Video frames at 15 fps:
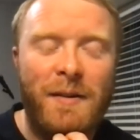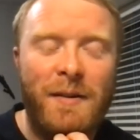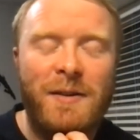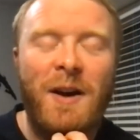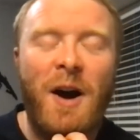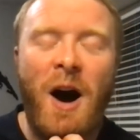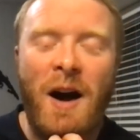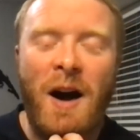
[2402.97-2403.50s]

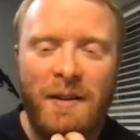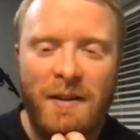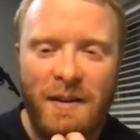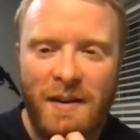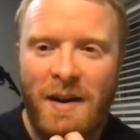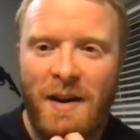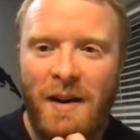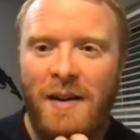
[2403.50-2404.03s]
talk.
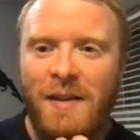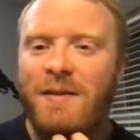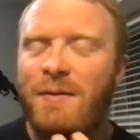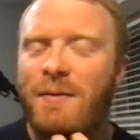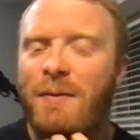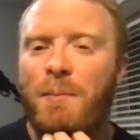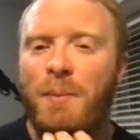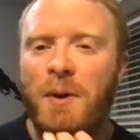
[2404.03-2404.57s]
Uh,
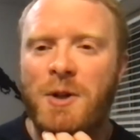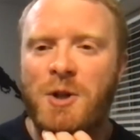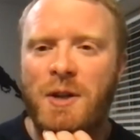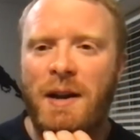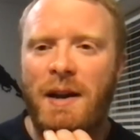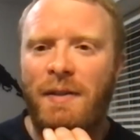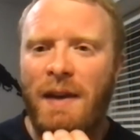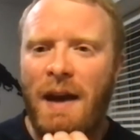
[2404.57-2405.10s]

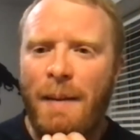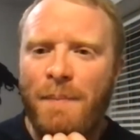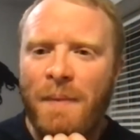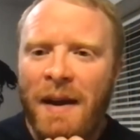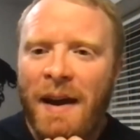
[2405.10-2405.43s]
appreciate that.